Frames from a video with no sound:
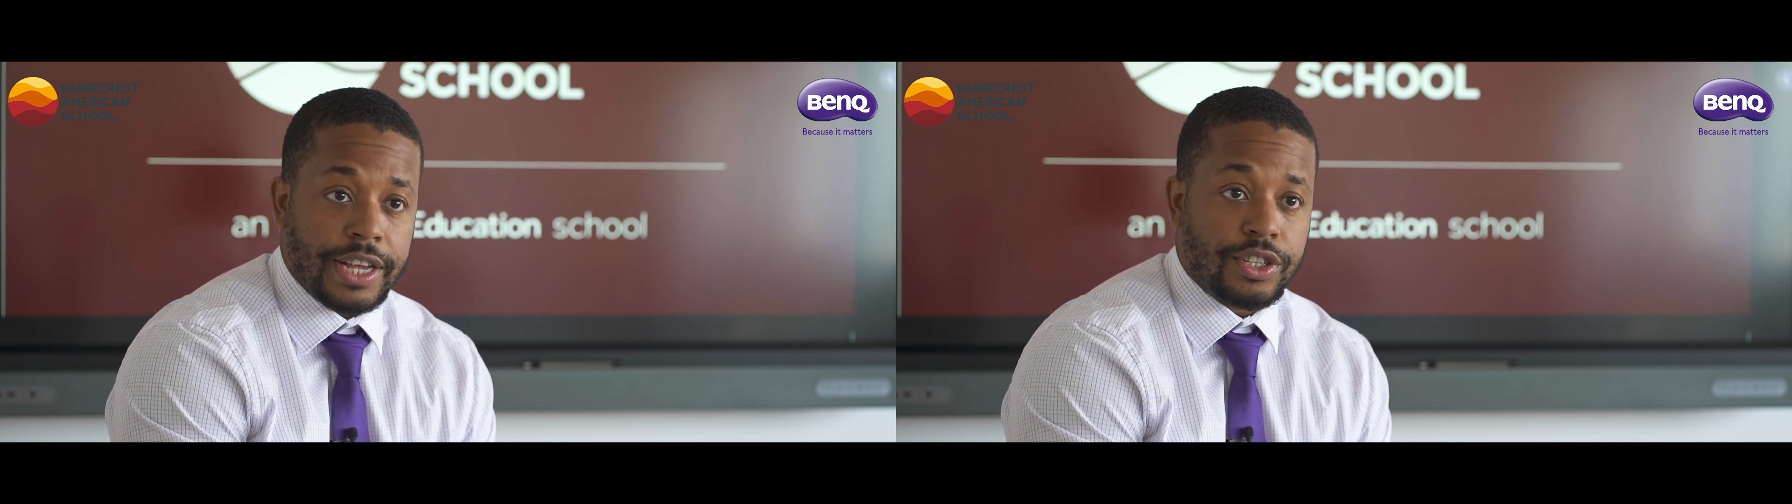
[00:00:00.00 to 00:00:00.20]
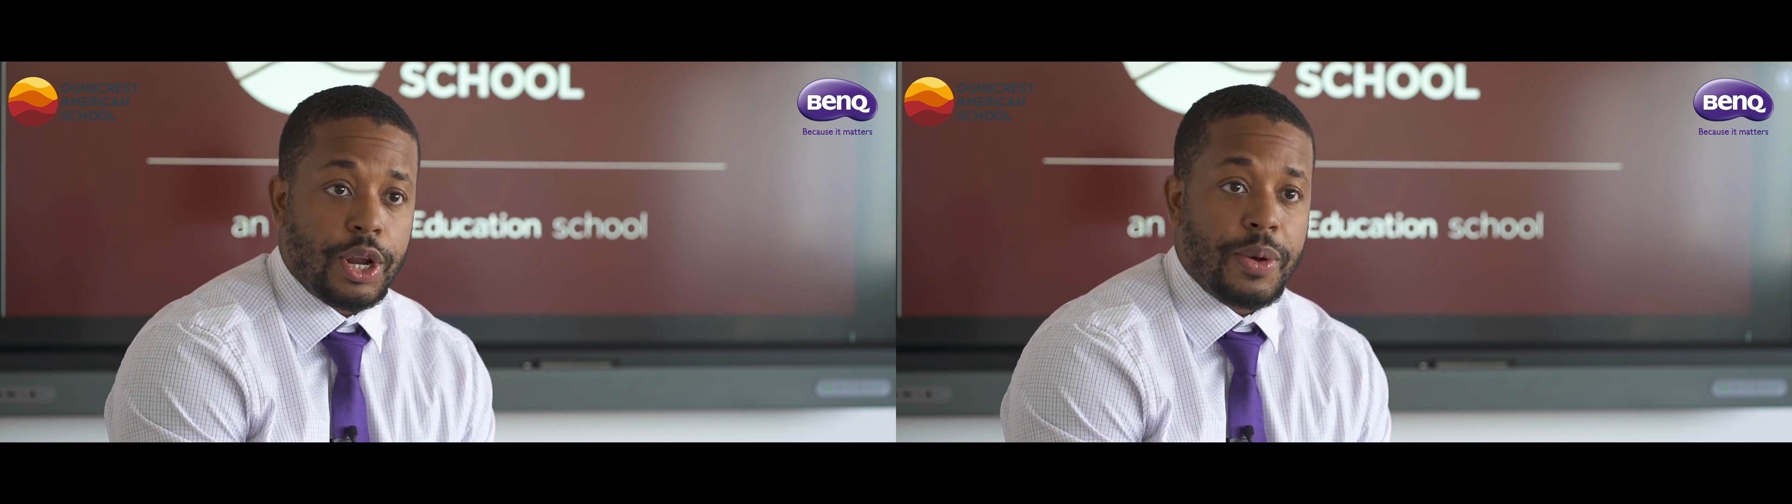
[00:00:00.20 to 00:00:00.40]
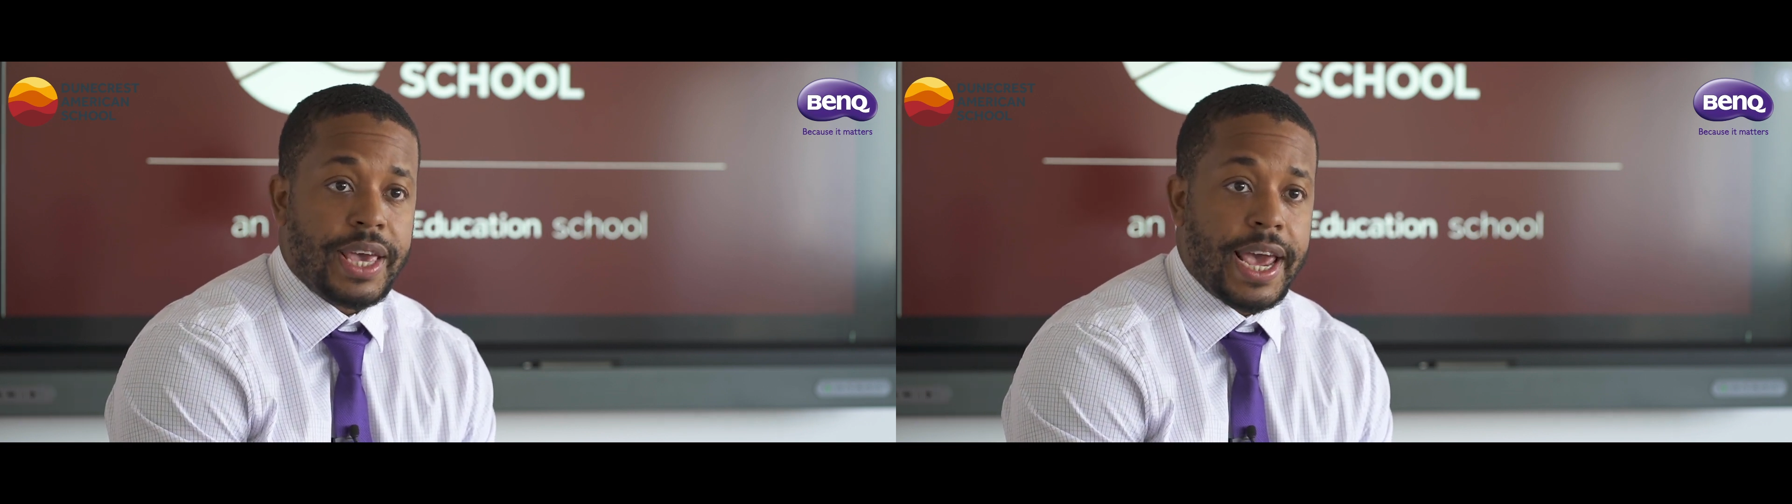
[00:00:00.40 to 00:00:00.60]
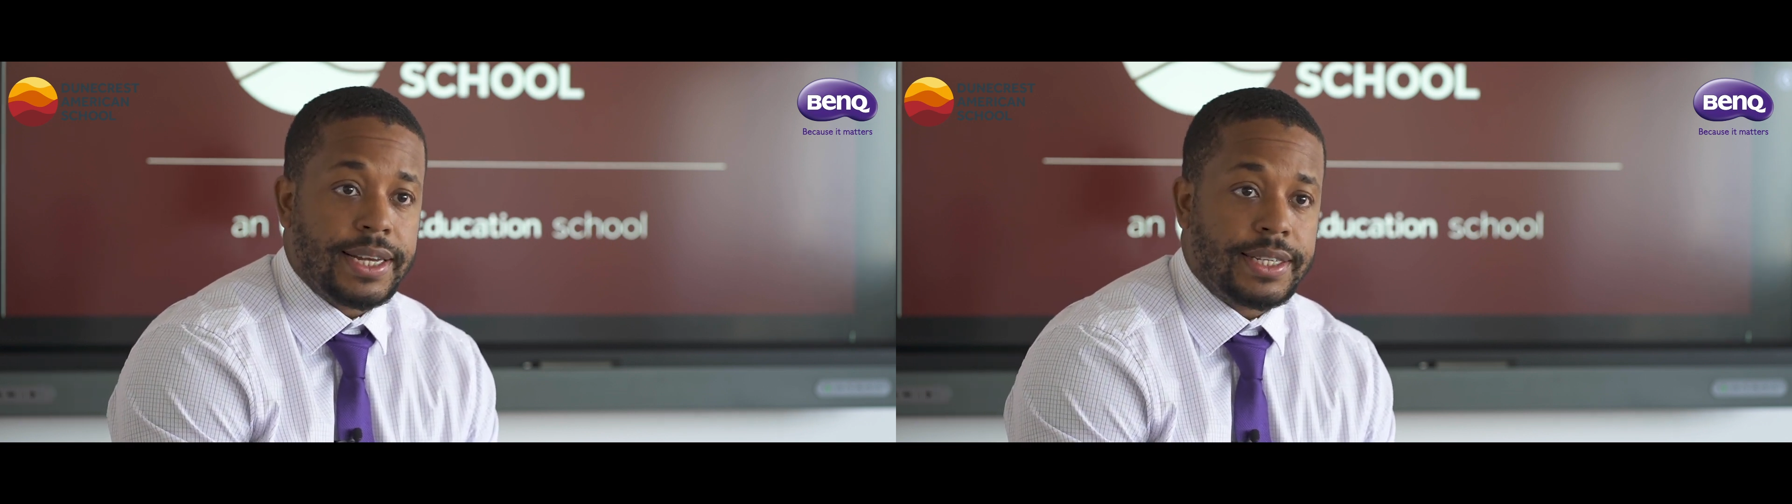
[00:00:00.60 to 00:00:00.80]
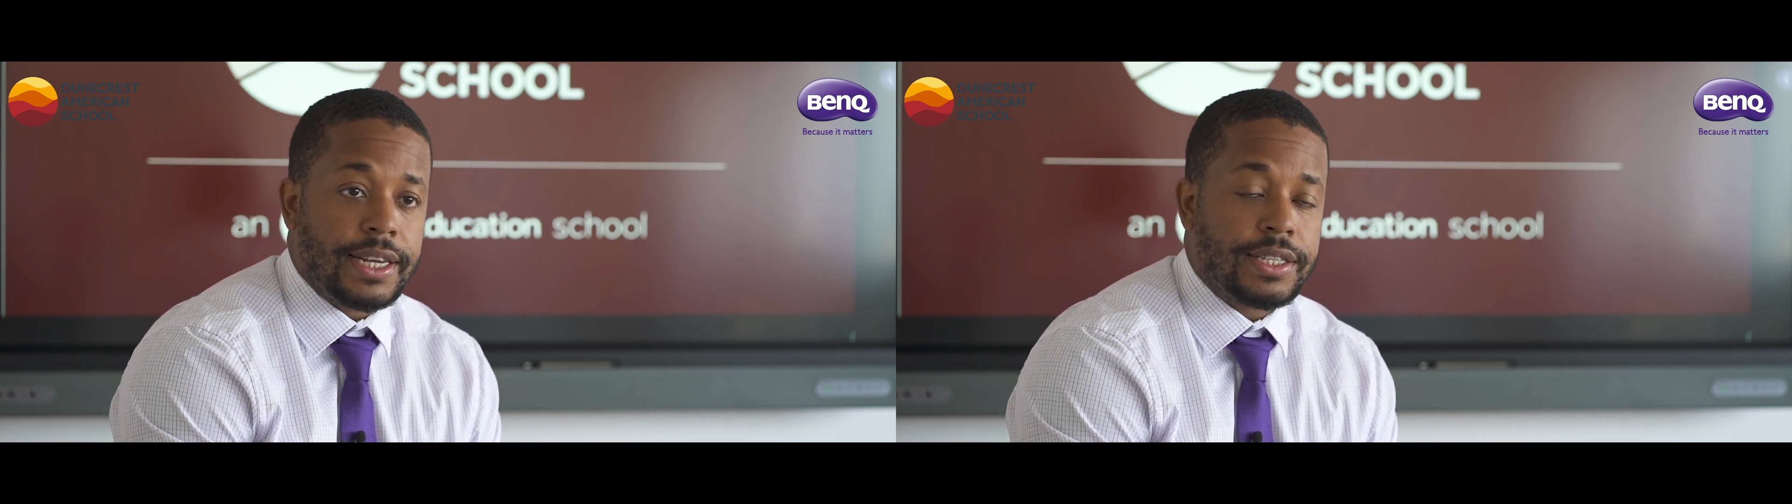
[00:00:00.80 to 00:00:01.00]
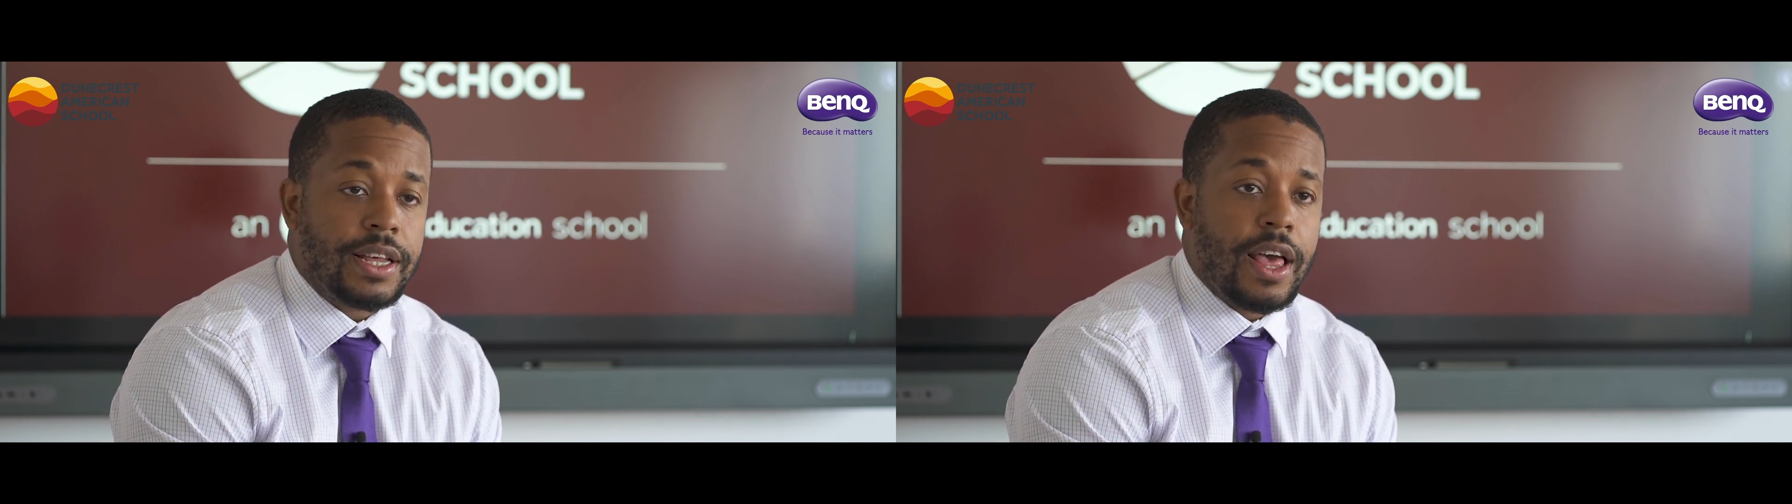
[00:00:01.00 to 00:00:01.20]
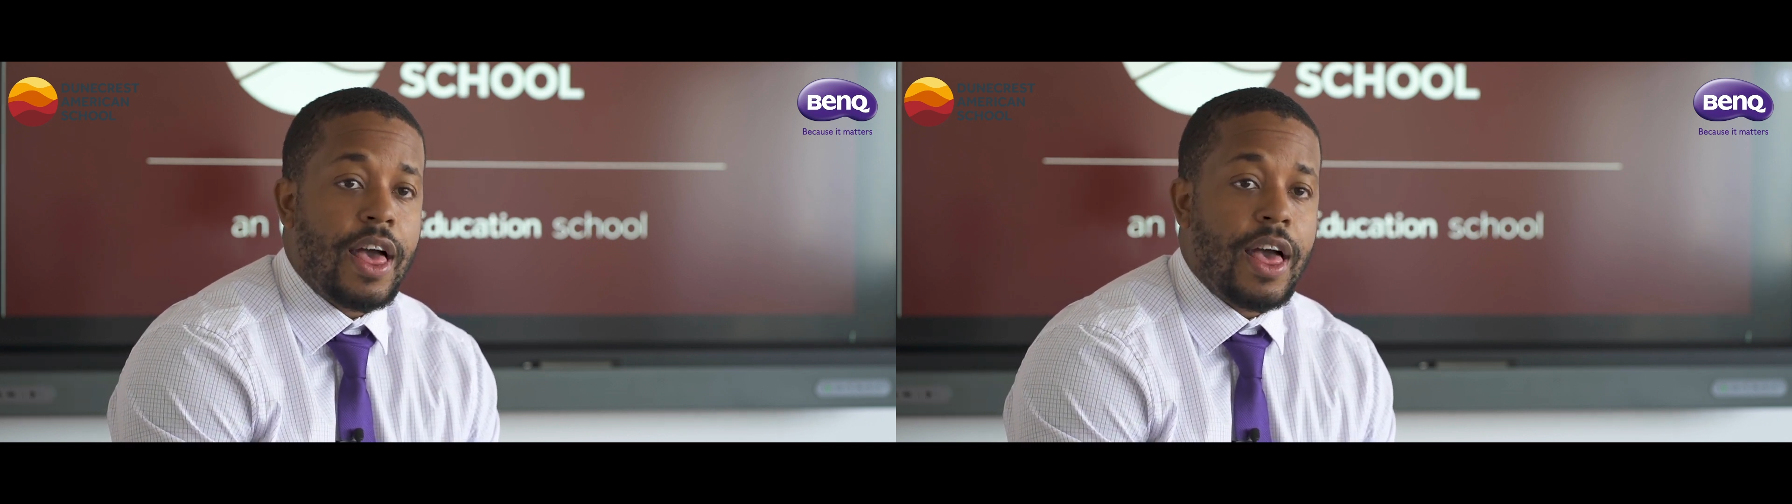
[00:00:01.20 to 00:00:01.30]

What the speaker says: is located,